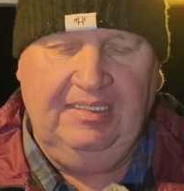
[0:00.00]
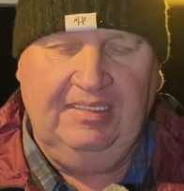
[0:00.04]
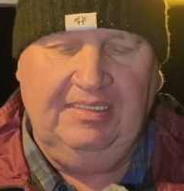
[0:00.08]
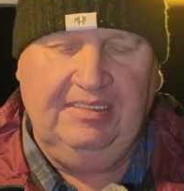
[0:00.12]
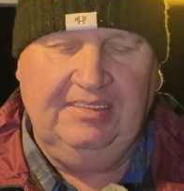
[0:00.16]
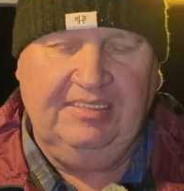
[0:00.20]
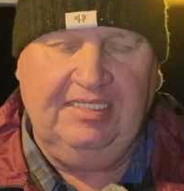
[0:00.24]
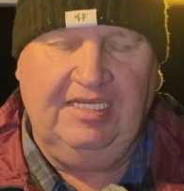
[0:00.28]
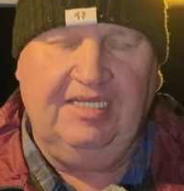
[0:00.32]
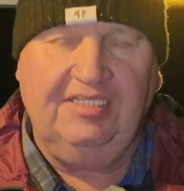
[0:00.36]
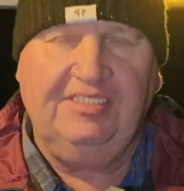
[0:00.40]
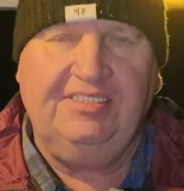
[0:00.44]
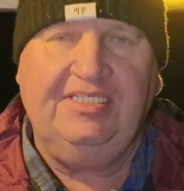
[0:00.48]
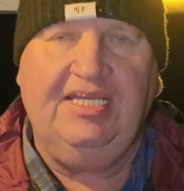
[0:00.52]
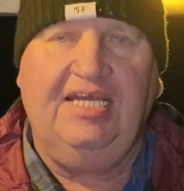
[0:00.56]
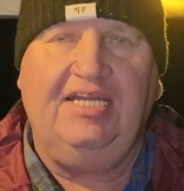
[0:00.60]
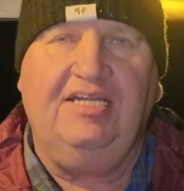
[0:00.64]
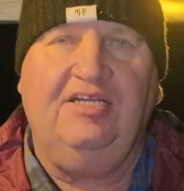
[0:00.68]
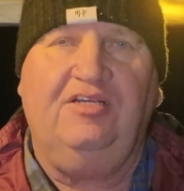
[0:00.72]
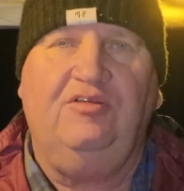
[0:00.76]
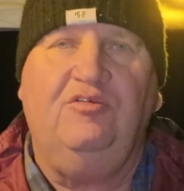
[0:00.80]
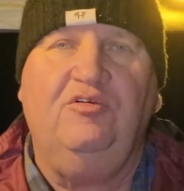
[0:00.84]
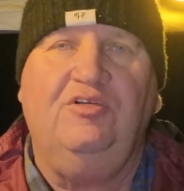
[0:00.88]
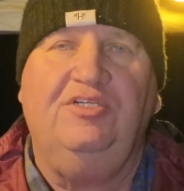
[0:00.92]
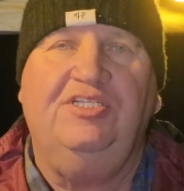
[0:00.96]
it's had
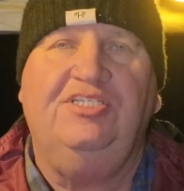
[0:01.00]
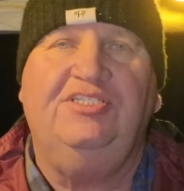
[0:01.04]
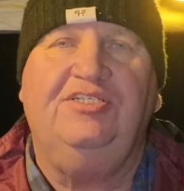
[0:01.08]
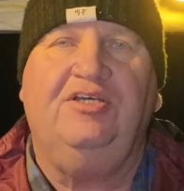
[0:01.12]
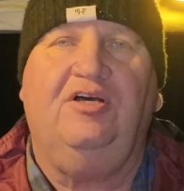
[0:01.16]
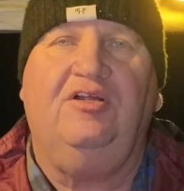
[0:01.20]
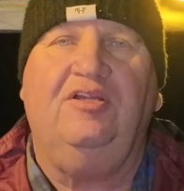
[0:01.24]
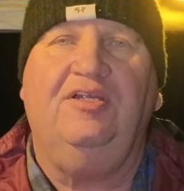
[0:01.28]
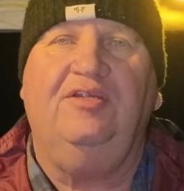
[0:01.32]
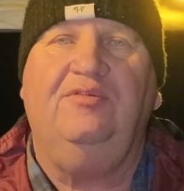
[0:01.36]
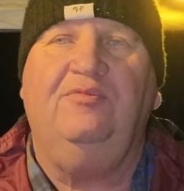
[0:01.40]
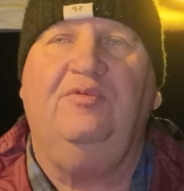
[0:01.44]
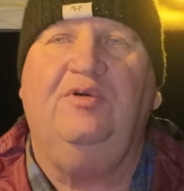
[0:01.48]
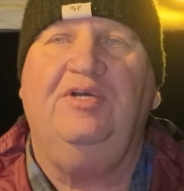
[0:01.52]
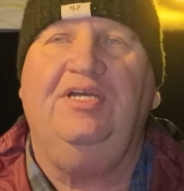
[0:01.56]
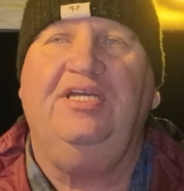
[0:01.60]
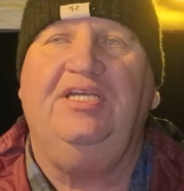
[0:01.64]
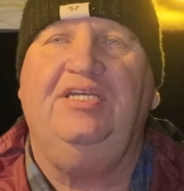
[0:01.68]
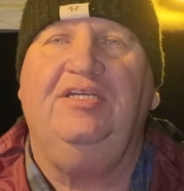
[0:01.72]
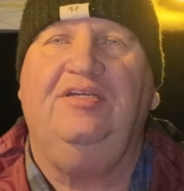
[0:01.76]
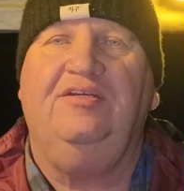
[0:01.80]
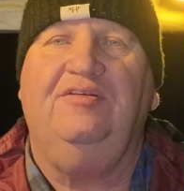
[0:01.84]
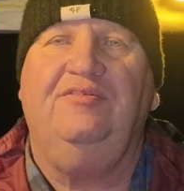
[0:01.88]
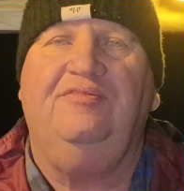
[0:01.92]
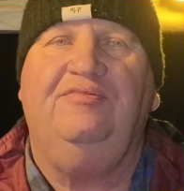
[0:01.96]
a good solid
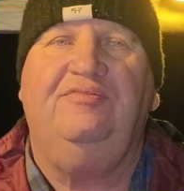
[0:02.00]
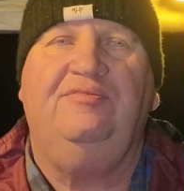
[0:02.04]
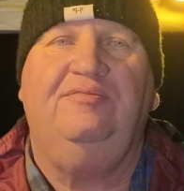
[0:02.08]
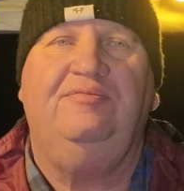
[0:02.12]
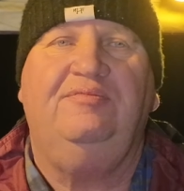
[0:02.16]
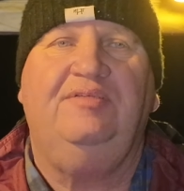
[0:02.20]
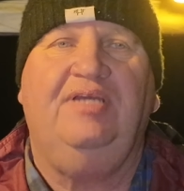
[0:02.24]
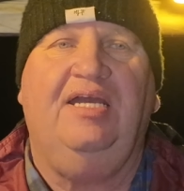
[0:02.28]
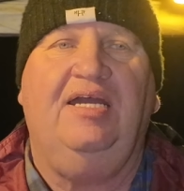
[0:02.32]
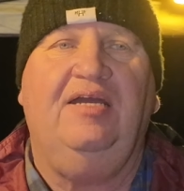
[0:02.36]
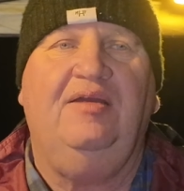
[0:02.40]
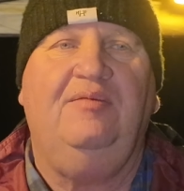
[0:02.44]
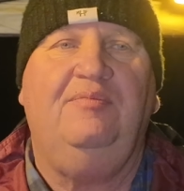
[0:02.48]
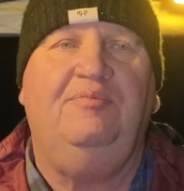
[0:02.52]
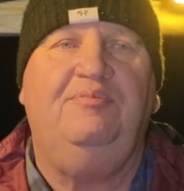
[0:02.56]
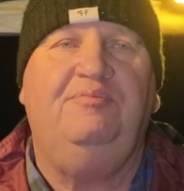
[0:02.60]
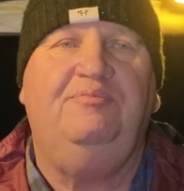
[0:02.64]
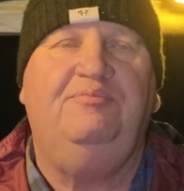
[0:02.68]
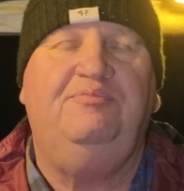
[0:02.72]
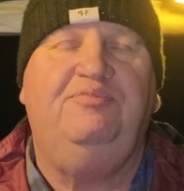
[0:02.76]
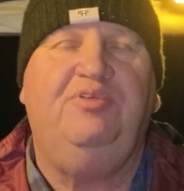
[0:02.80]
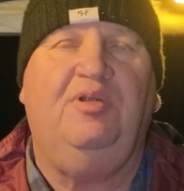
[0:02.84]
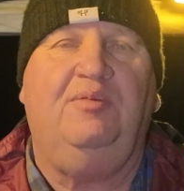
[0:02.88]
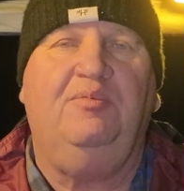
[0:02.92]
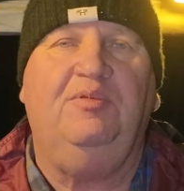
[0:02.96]
week of, you know,
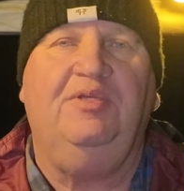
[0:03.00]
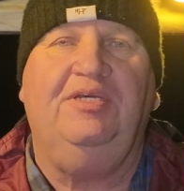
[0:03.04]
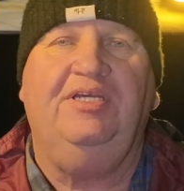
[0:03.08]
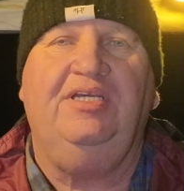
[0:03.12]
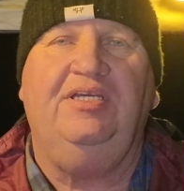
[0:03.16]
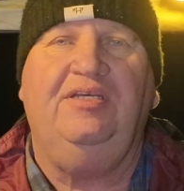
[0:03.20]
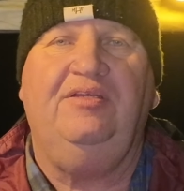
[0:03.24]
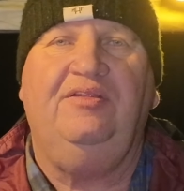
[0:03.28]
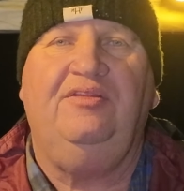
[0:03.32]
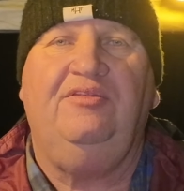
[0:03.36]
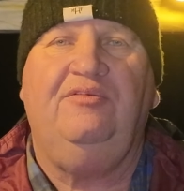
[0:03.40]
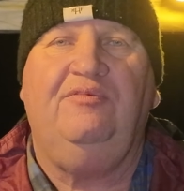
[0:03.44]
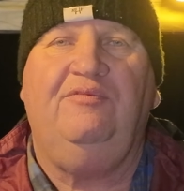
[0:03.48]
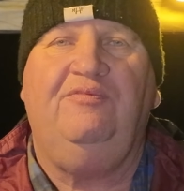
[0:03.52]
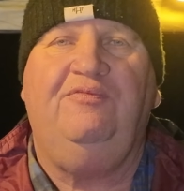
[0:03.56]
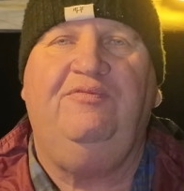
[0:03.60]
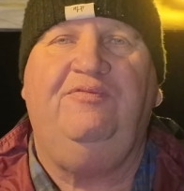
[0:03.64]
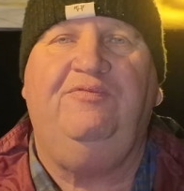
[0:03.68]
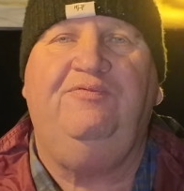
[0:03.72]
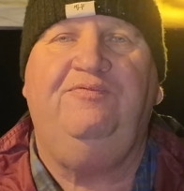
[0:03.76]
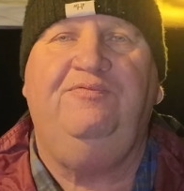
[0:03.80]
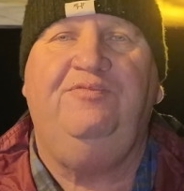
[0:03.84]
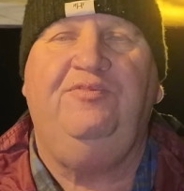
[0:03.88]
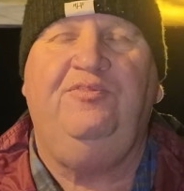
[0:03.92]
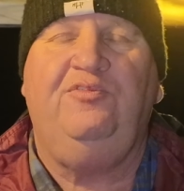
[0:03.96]
probably
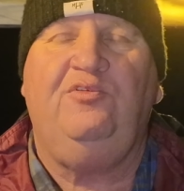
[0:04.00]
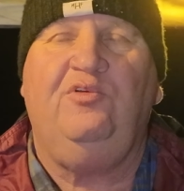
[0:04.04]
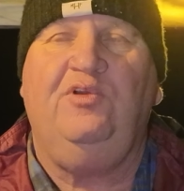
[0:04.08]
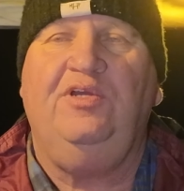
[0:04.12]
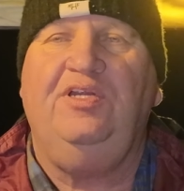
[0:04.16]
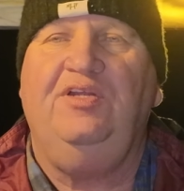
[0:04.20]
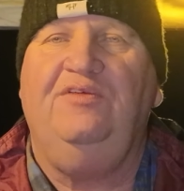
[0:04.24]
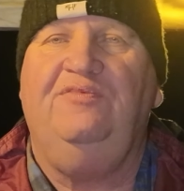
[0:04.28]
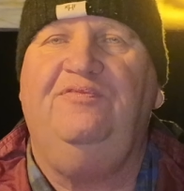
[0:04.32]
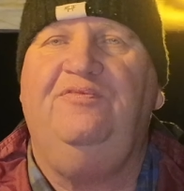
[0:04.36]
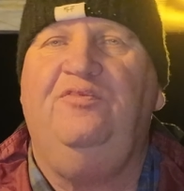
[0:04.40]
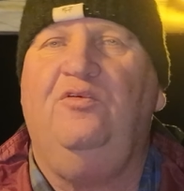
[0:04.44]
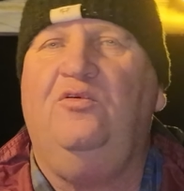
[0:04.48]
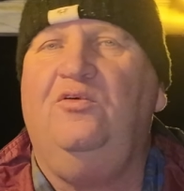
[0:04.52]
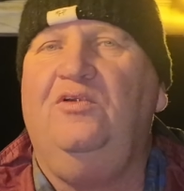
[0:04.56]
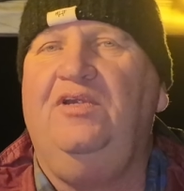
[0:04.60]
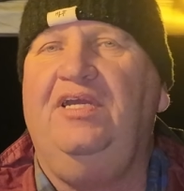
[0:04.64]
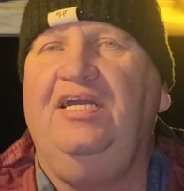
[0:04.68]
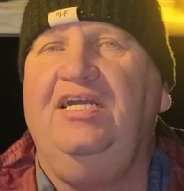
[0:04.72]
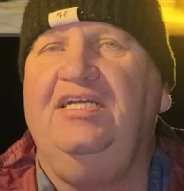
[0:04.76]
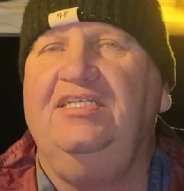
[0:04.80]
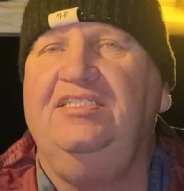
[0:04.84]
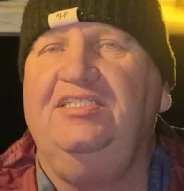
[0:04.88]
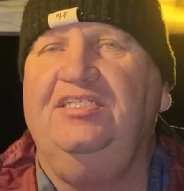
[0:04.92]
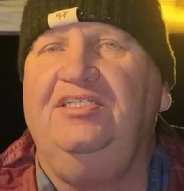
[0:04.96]
3 to
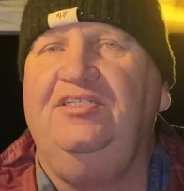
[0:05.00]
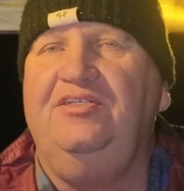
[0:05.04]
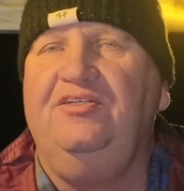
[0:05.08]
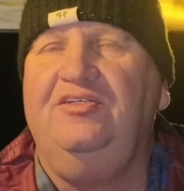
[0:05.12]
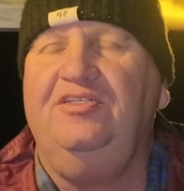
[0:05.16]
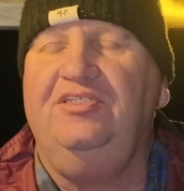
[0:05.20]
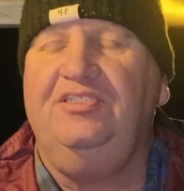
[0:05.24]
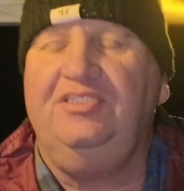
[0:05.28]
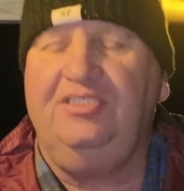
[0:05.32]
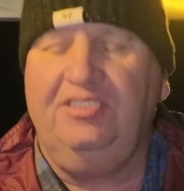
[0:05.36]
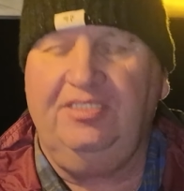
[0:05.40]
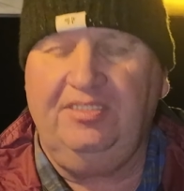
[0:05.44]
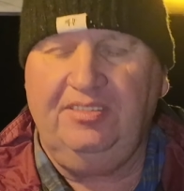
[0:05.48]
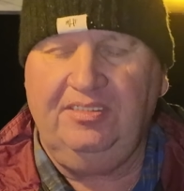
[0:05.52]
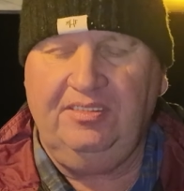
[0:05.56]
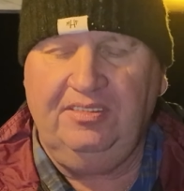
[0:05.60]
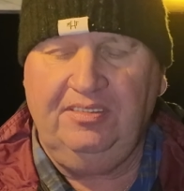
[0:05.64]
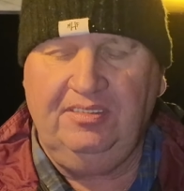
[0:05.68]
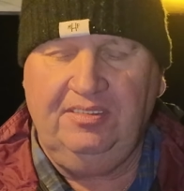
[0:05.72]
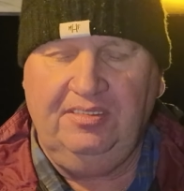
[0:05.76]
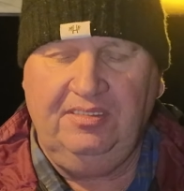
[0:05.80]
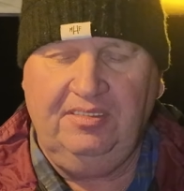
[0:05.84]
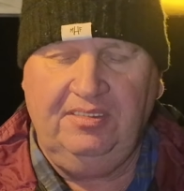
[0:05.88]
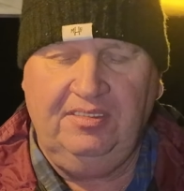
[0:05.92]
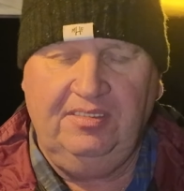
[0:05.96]
4 hours of use
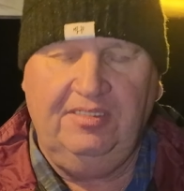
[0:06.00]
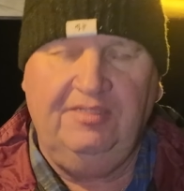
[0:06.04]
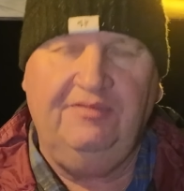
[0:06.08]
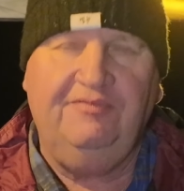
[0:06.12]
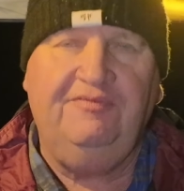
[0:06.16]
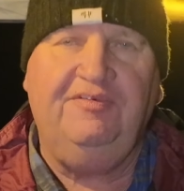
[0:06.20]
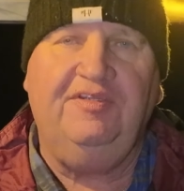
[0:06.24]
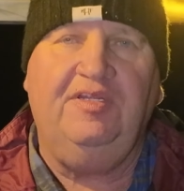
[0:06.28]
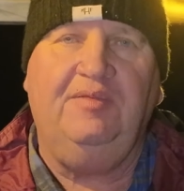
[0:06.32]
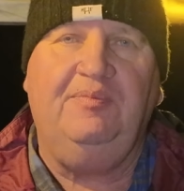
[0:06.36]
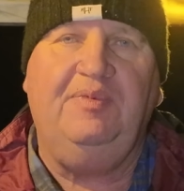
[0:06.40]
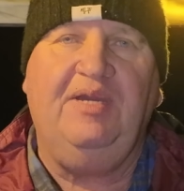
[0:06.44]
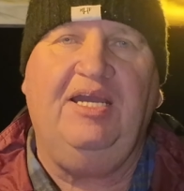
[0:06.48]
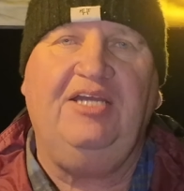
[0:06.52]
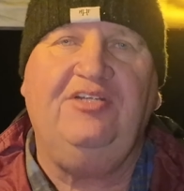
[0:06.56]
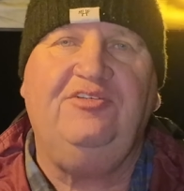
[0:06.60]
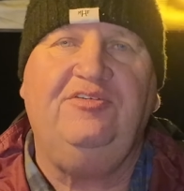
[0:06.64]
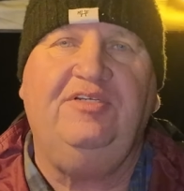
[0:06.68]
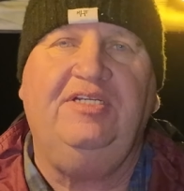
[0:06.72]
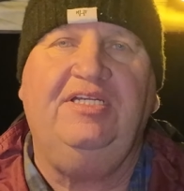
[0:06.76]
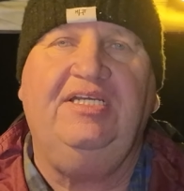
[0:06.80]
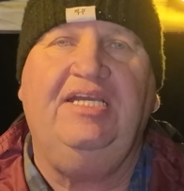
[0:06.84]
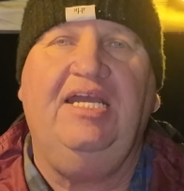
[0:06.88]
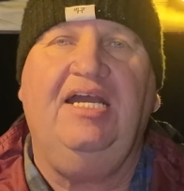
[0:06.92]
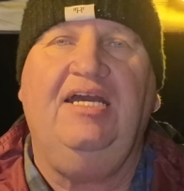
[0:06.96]
for the
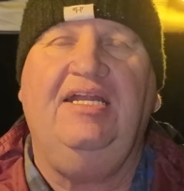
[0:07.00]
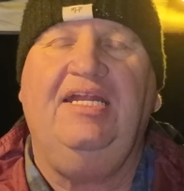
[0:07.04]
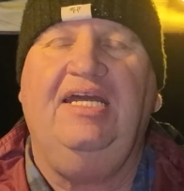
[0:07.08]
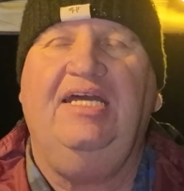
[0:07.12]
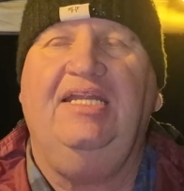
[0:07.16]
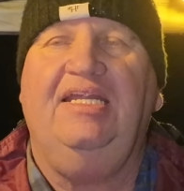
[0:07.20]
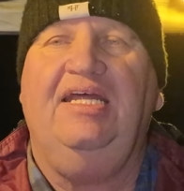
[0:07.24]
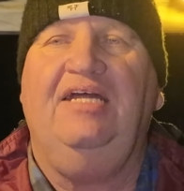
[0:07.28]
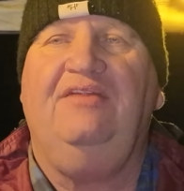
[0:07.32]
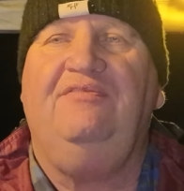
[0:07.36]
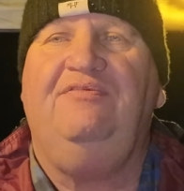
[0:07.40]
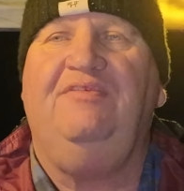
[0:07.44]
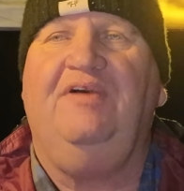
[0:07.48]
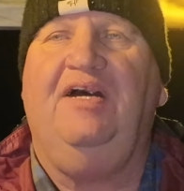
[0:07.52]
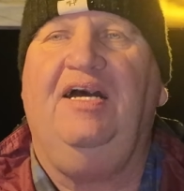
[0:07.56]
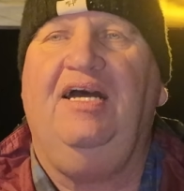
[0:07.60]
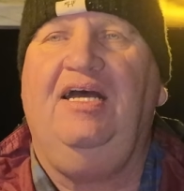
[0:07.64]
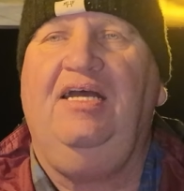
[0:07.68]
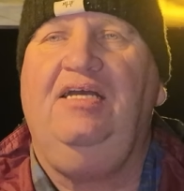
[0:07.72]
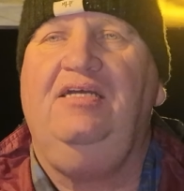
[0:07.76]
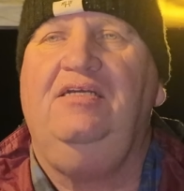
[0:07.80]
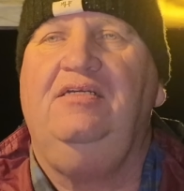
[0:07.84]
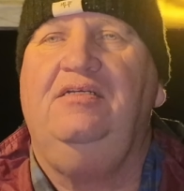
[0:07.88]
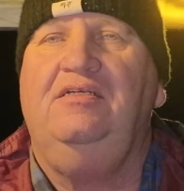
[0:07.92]
battery to go down that far.